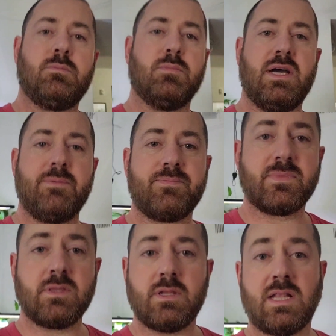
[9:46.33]
But
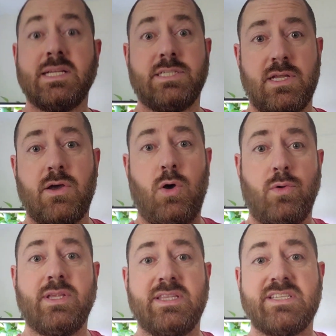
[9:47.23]
I'll let you know,
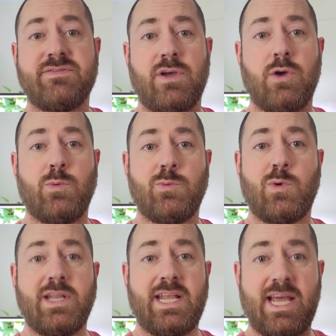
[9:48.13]
holding this phone with
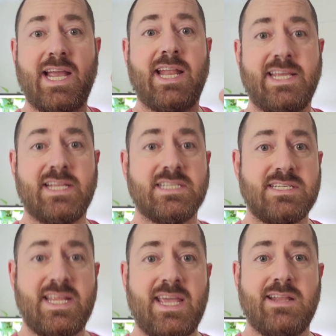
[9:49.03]
one hand, I got to get a
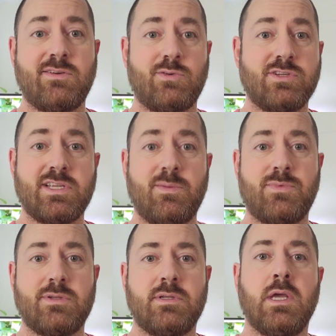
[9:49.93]
stand or
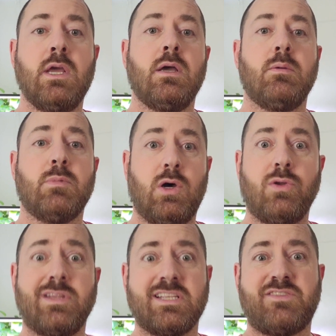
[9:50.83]
something. But
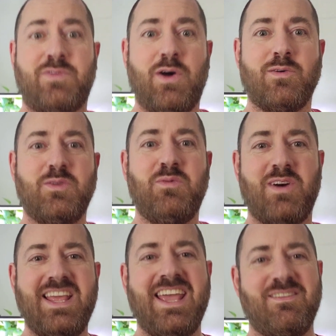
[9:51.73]
holding this phone with
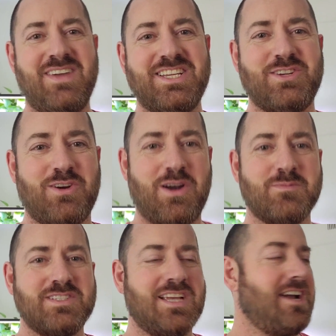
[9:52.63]
one hand makes your
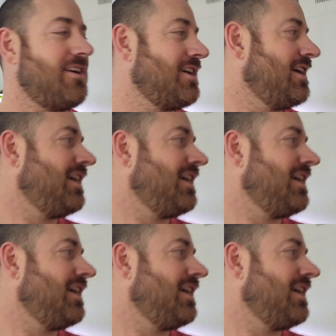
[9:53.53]
arms tired.